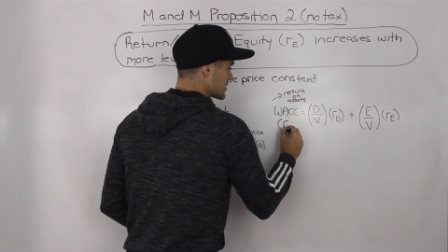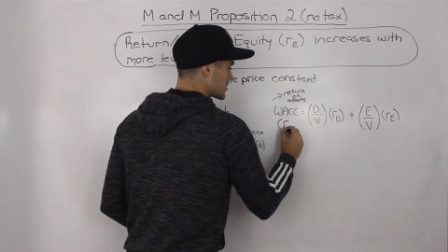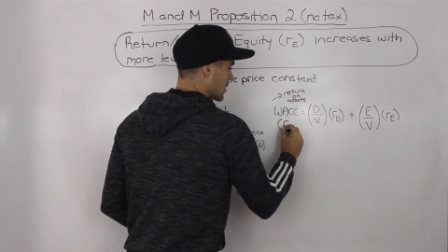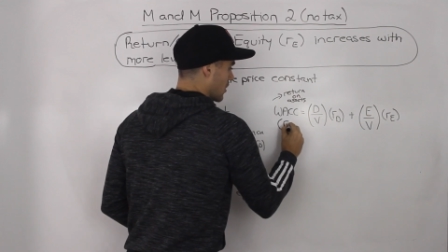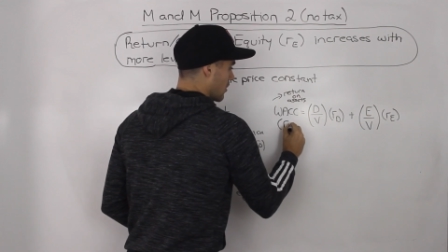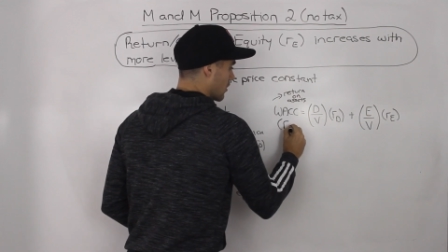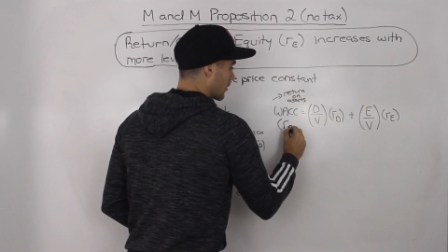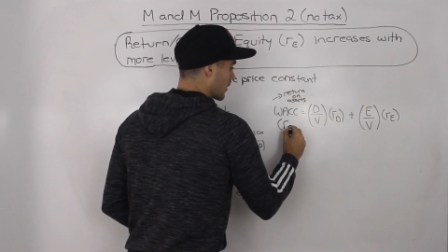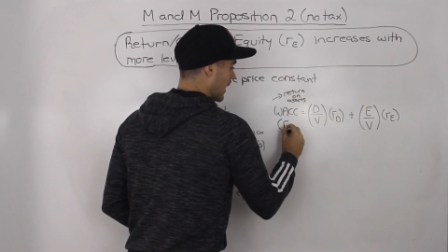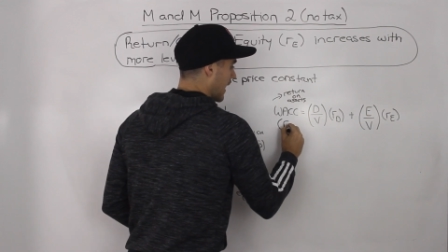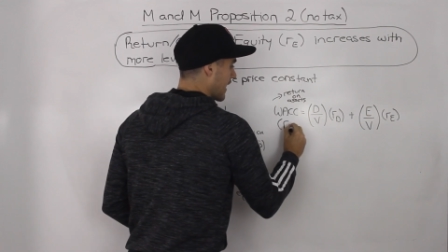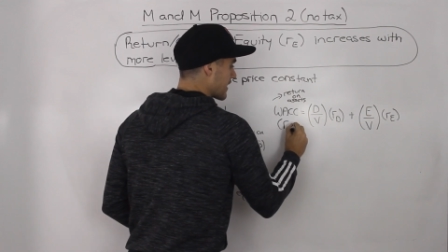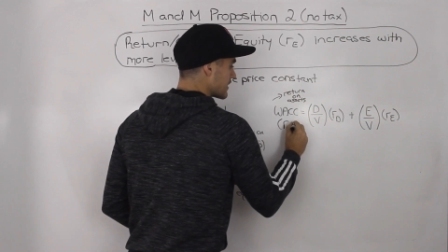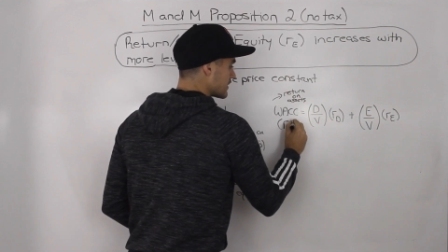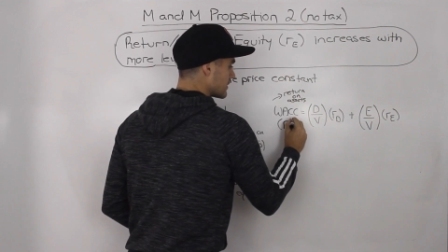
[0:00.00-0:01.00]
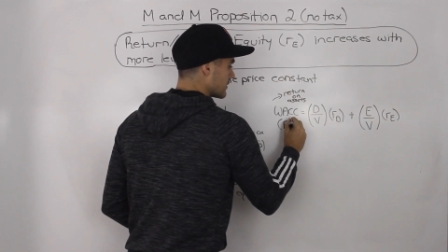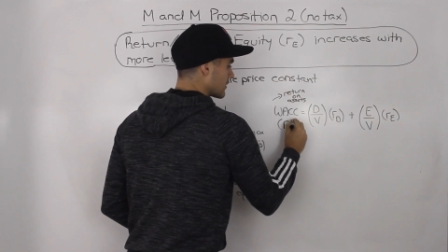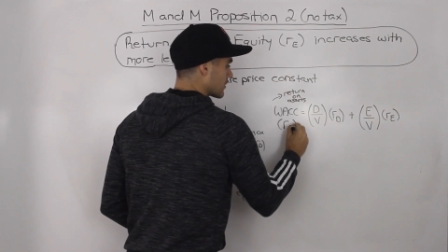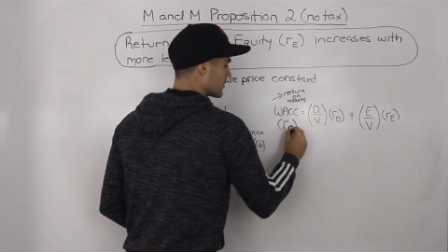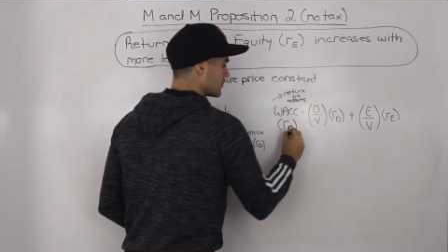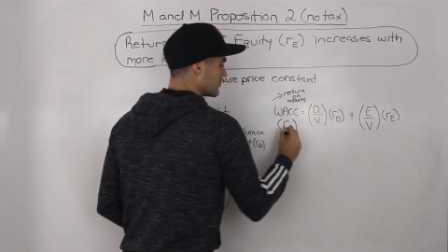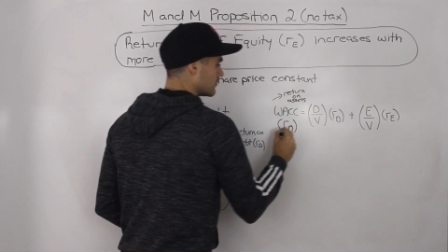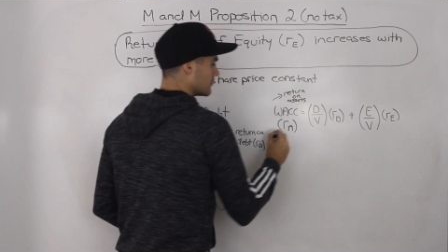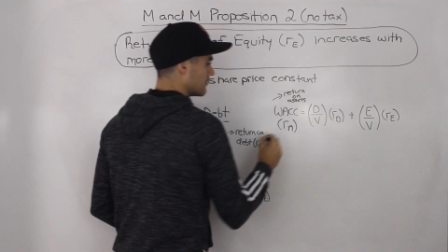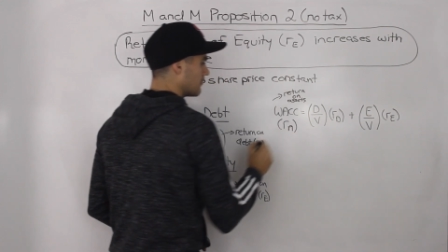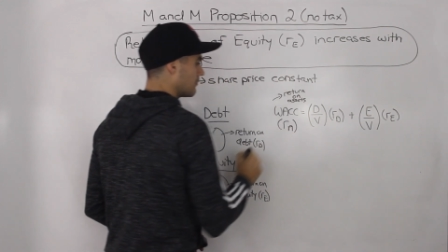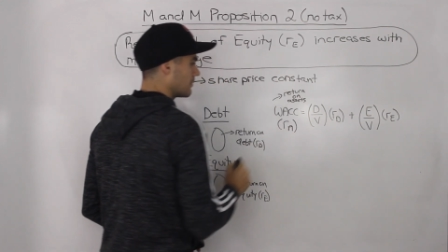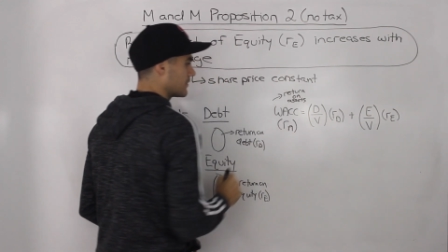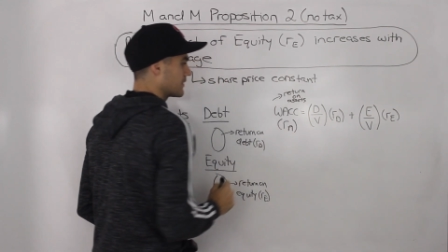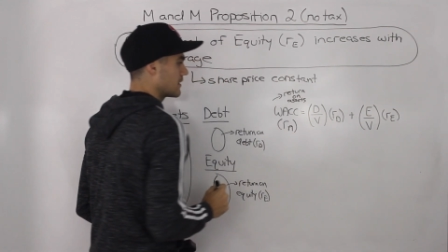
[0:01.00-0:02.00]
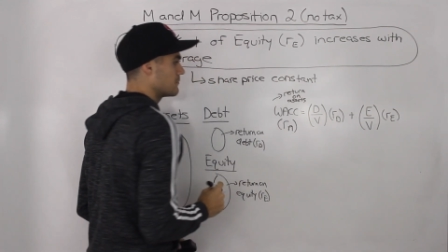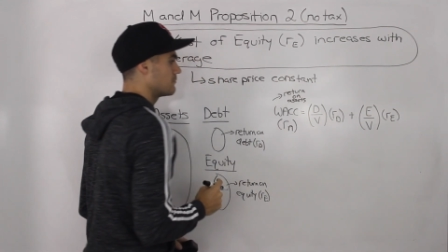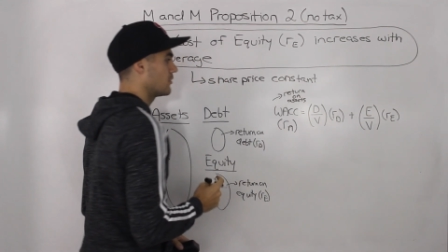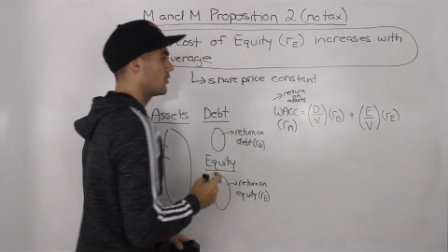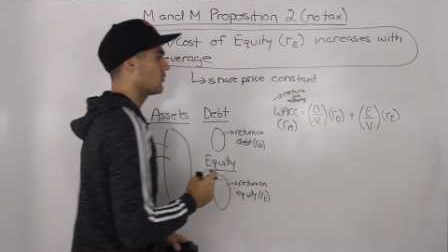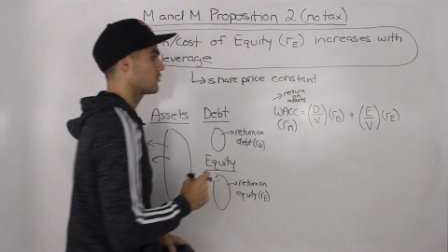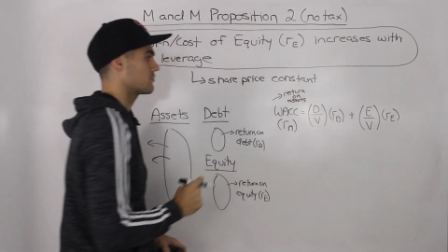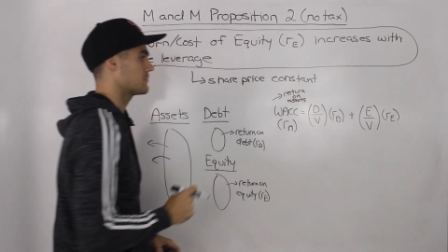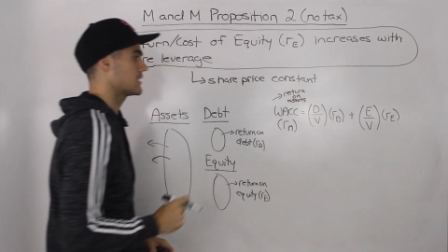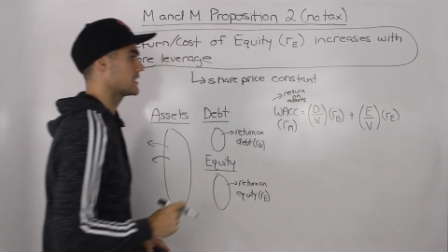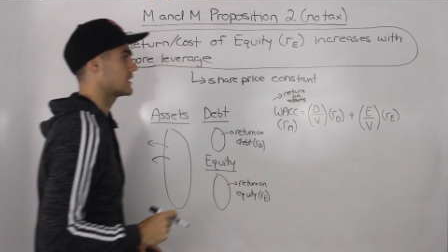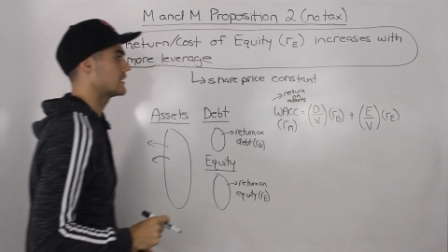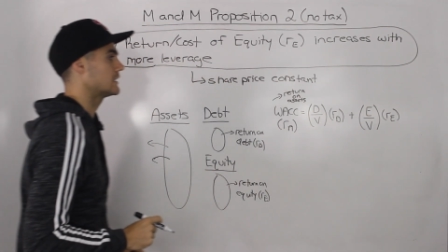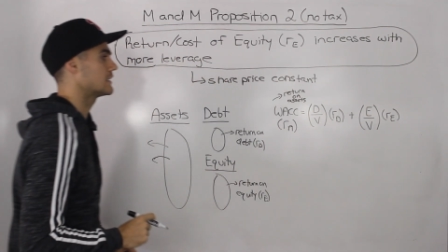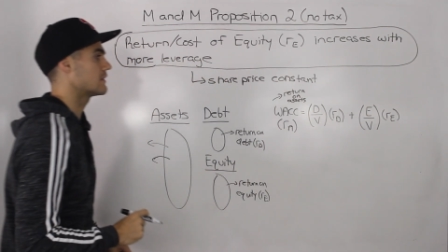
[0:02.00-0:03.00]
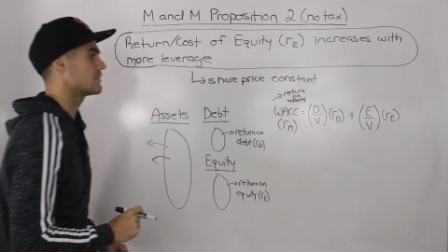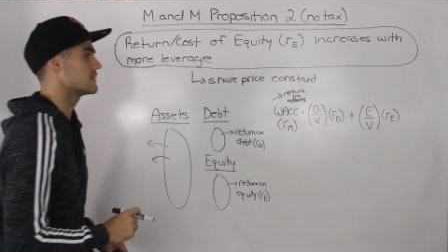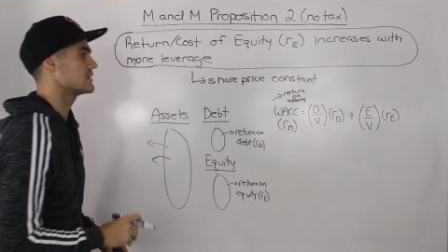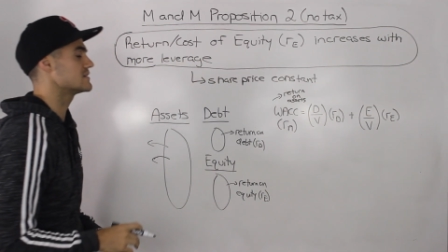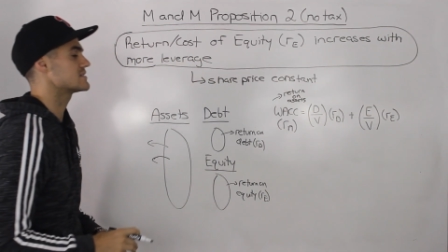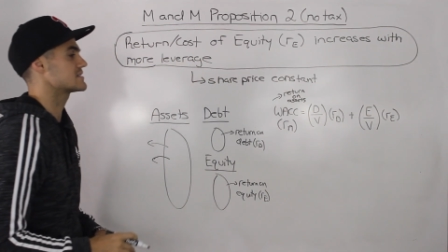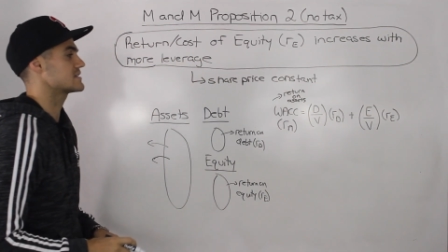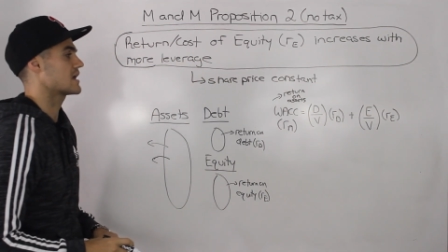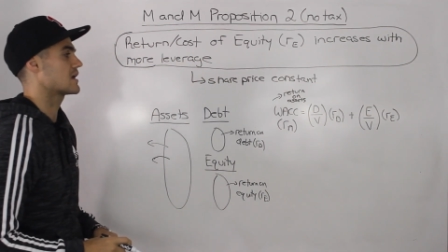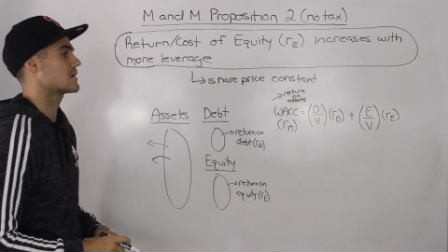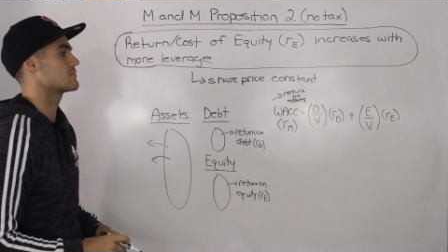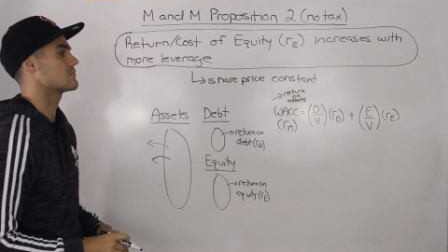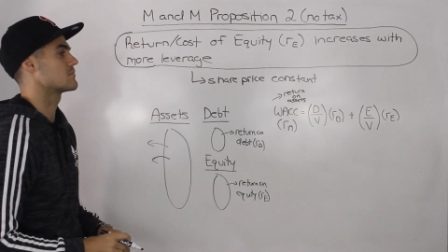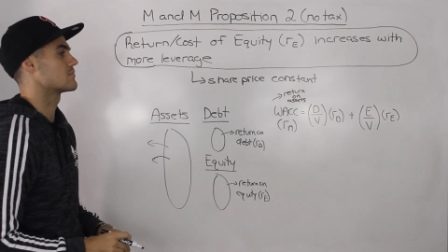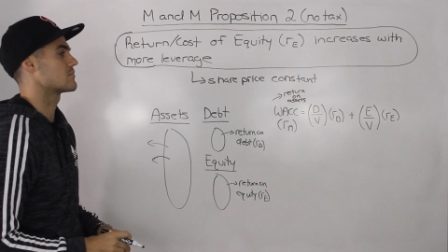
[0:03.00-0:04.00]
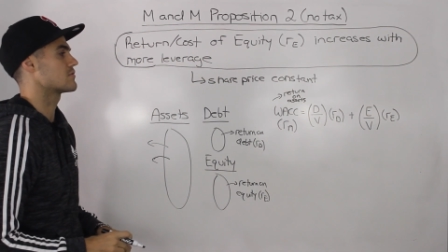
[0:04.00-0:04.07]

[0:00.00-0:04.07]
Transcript: this RA here, but they both mean the same